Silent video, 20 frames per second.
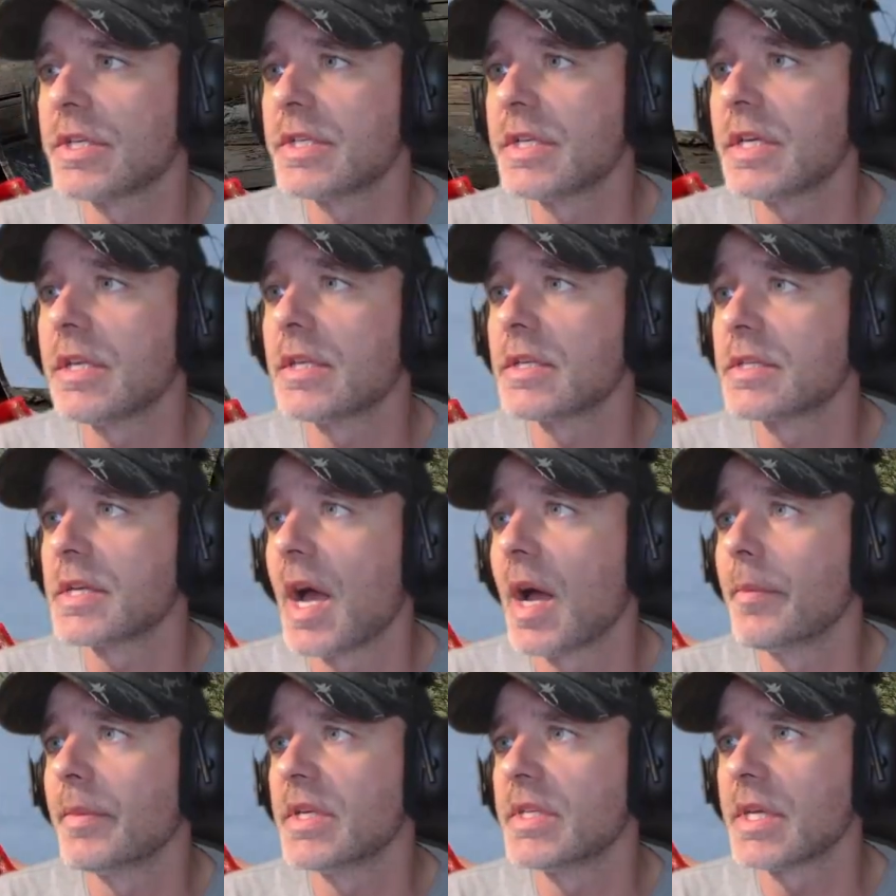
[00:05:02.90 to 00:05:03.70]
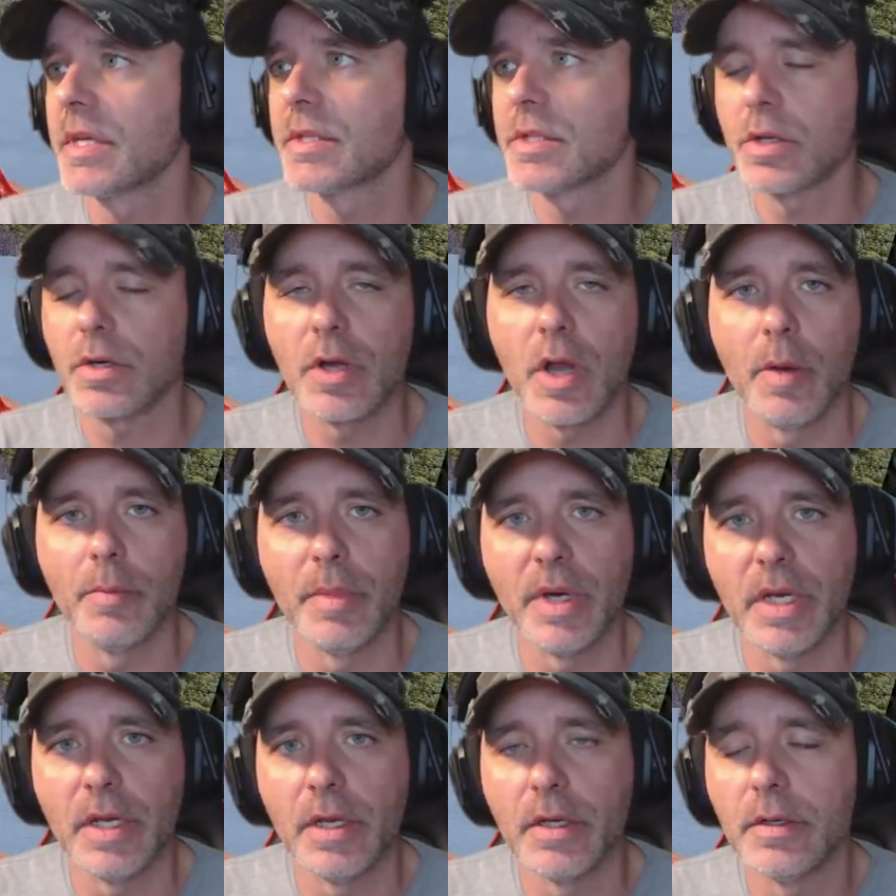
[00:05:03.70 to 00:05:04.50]
see the zombies as they're
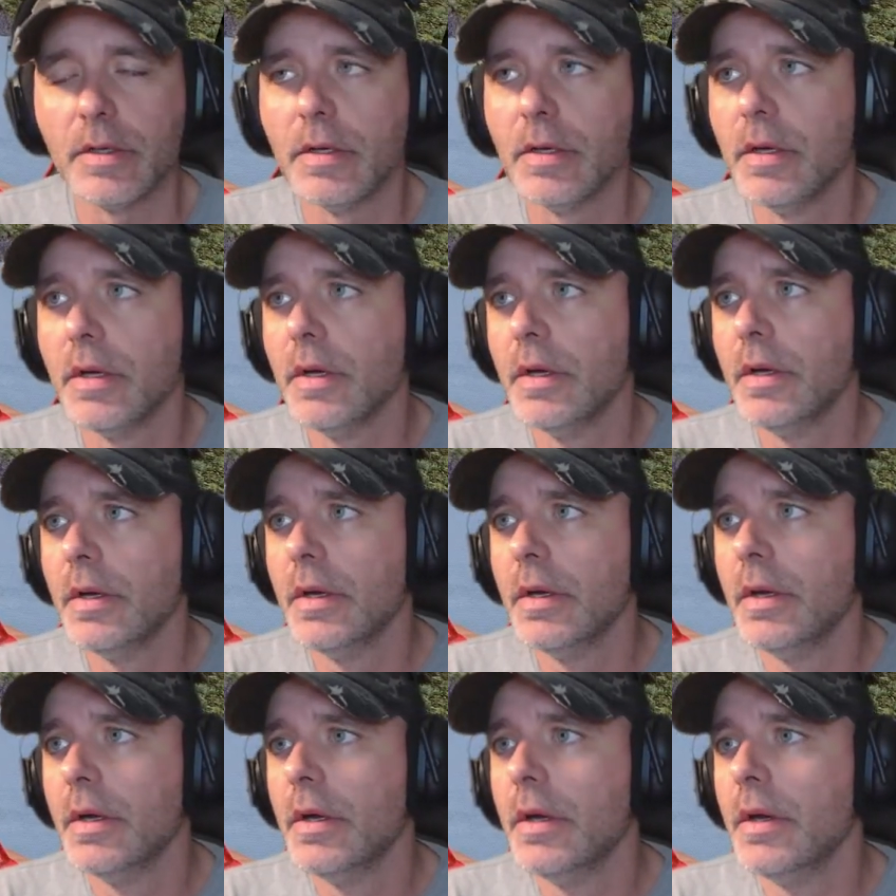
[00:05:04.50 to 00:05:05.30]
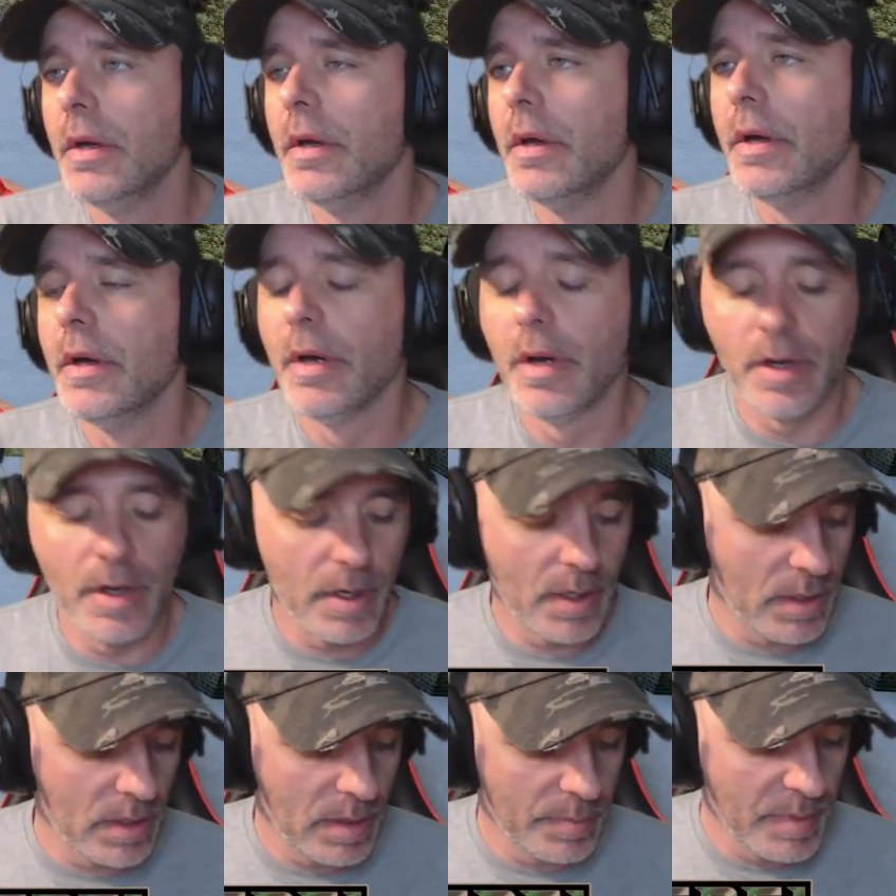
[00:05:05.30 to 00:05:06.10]
coming in.
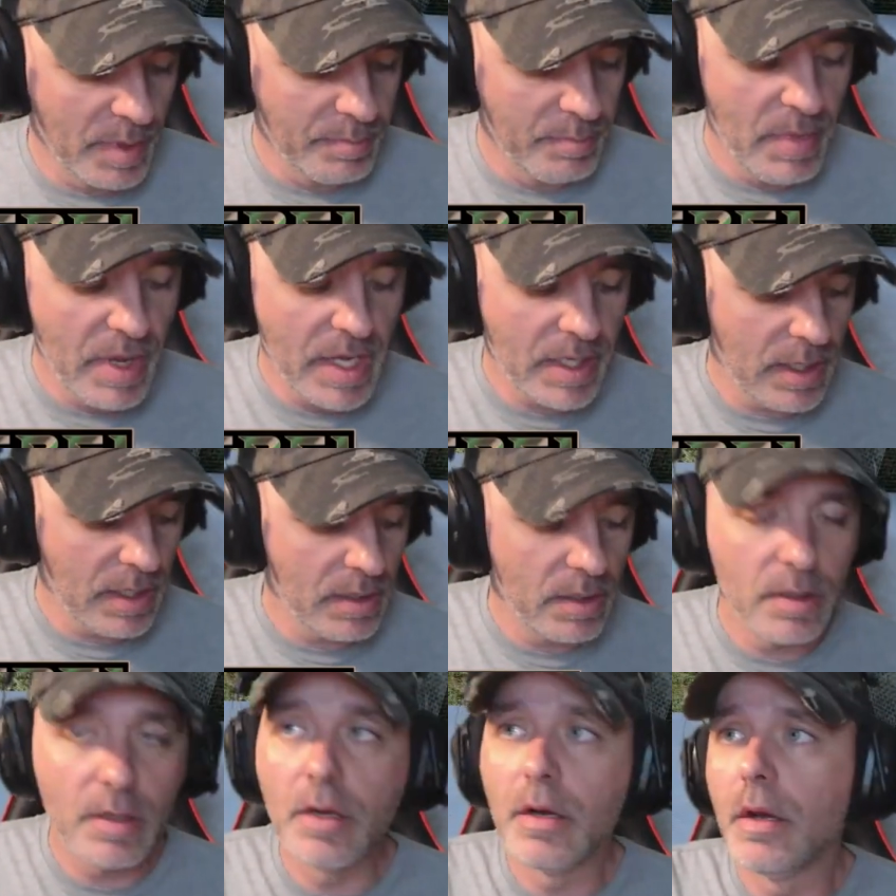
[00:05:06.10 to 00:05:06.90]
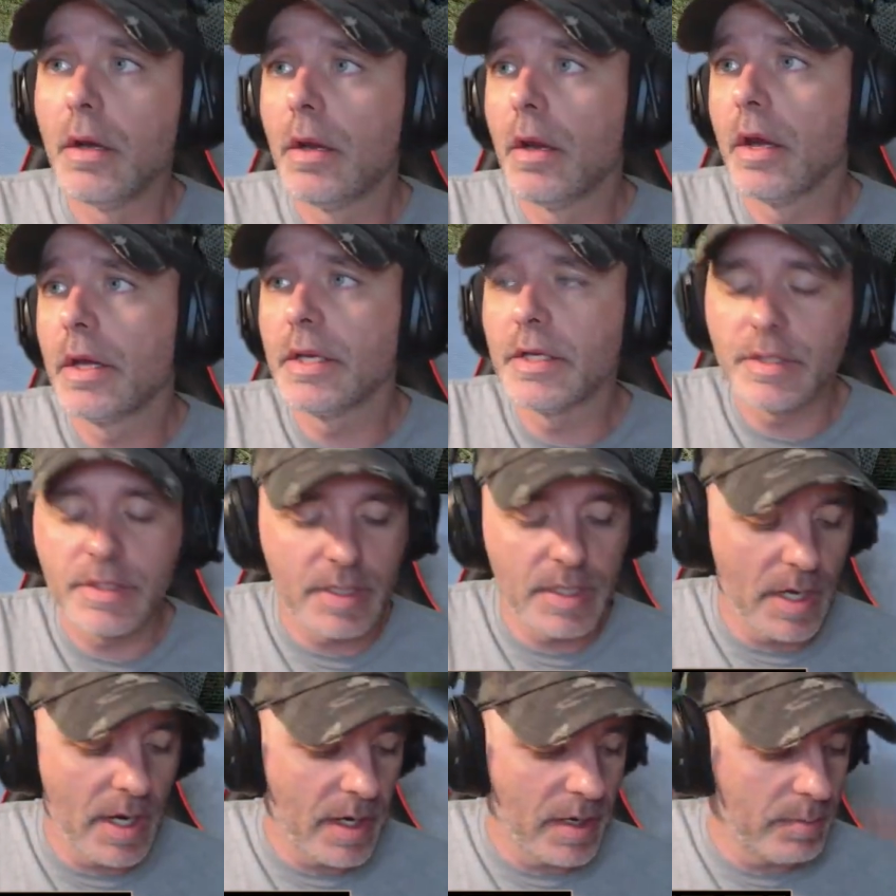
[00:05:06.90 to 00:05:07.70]
Let me make it
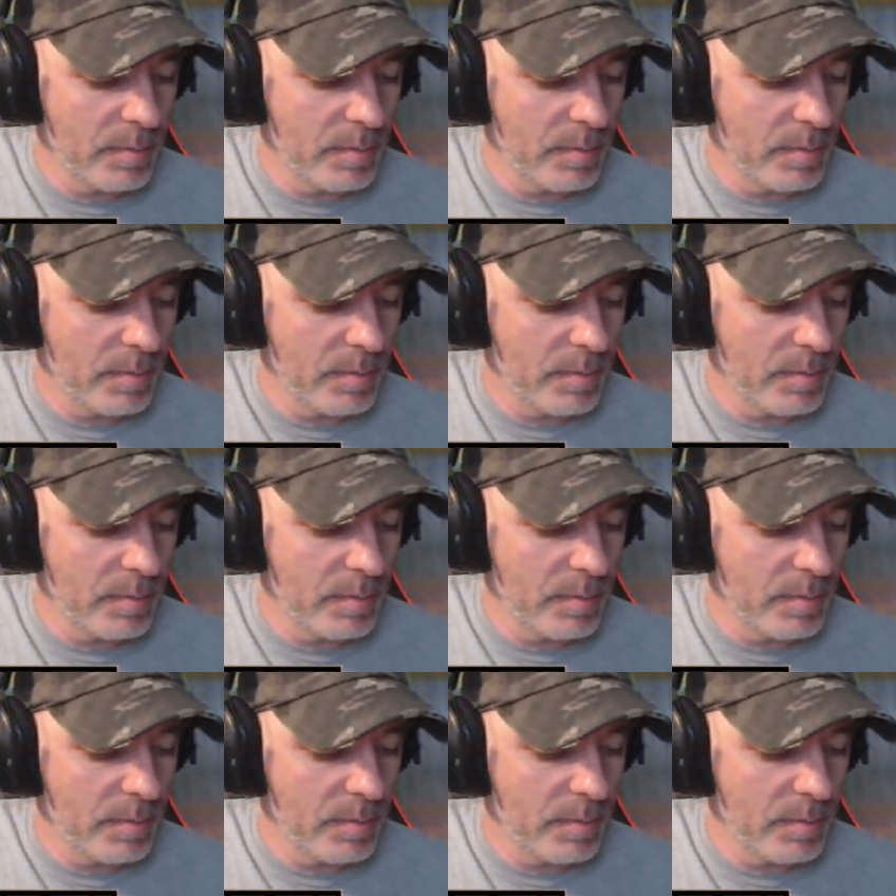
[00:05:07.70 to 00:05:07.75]
nighttime